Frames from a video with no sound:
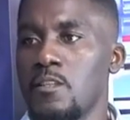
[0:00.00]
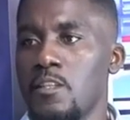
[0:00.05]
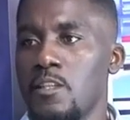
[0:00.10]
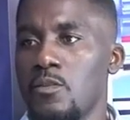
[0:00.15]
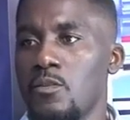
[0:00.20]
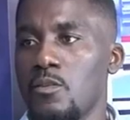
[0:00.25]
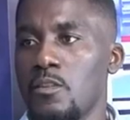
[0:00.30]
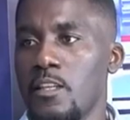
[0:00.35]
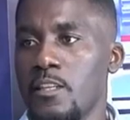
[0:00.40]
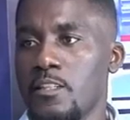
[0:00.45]

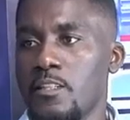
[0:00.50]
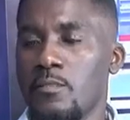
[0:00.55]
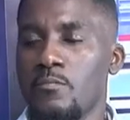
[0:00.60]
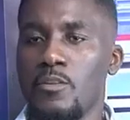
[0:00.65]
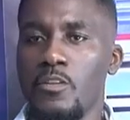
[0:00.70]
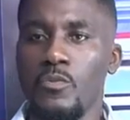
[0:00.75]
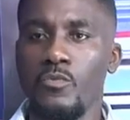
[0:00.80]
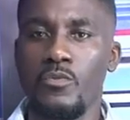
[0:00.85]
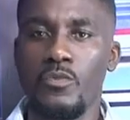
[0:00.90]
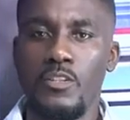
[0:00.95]
You know, like
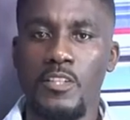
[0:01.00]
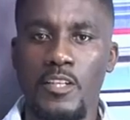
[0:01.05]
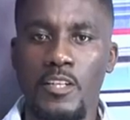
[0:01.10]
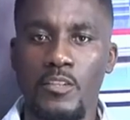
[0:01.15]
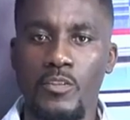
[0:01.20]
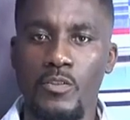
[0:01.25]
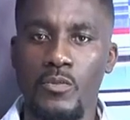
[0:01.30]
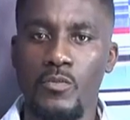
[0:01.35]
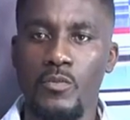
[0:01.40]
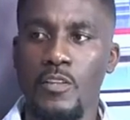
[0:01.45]
somebody would
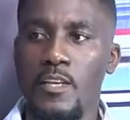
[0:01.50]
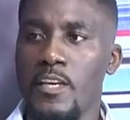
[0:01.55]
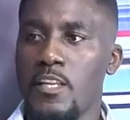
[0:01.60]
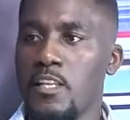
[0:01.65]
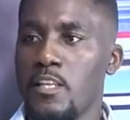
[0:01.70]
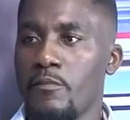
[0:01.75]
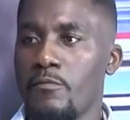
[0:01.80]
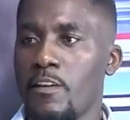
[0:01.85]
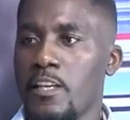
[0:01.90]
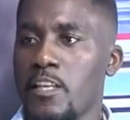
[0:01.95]
tell you
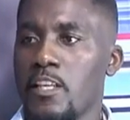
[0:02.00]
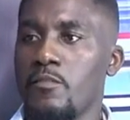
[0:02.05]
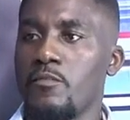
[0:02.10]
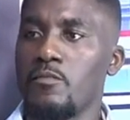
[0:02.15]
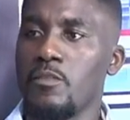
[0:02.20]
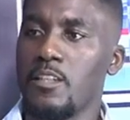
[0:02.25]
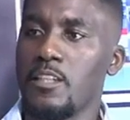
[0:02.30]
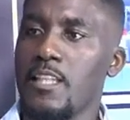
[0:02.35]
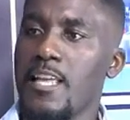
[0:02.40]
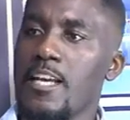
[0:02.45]
that if I
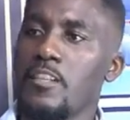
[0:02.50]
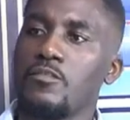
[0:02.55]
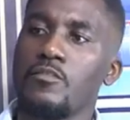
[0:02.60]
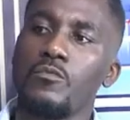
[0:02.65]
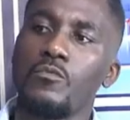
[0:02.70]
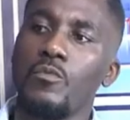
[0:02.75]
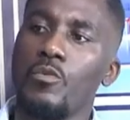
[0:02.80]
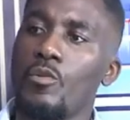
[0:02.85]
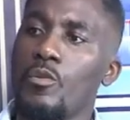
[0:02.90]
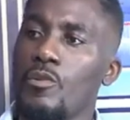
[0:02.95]
give you a glass
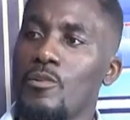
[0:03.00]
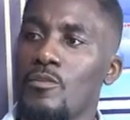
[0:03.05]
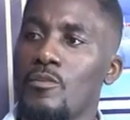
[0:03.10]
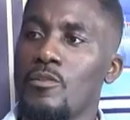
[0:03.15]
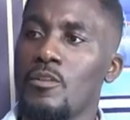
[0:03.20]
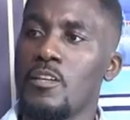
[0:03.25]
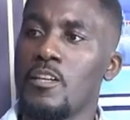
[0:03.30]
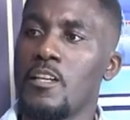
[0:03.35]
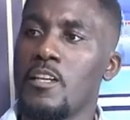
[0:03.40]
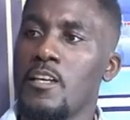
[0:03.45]
of
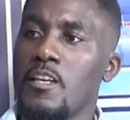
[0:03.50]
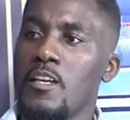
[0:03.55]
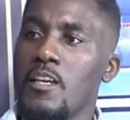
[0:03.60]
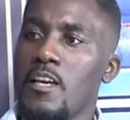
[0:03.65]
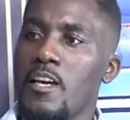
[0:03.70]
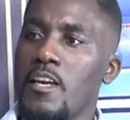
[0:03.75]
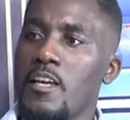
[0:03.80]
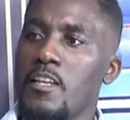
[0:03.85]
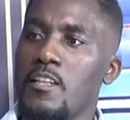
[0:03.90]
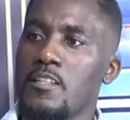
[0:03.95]
water
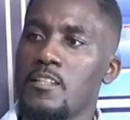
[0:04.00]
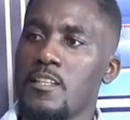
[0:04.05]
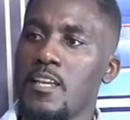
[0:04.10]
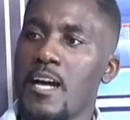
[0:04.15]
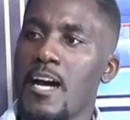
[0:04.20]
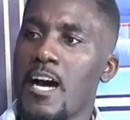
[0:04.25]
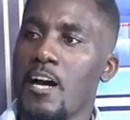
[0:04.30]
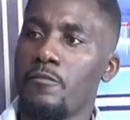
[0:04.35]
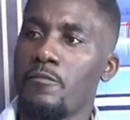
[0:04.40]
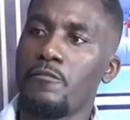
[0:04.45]
and it's
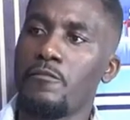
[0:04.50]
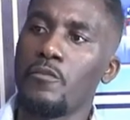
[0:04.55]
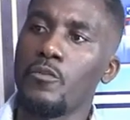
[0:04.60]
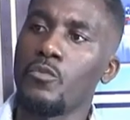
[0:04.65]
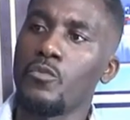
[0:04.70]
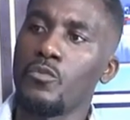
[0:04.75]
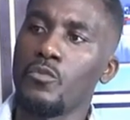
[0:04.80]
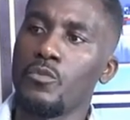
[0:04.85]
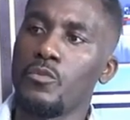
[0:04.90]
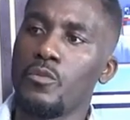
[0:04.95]
half
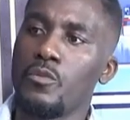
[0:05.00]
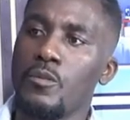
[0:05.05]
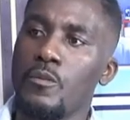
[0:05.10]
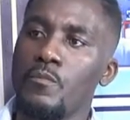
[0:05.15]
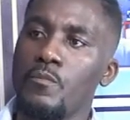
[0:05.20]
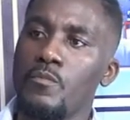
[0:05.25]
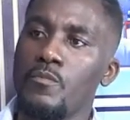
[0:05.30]
full,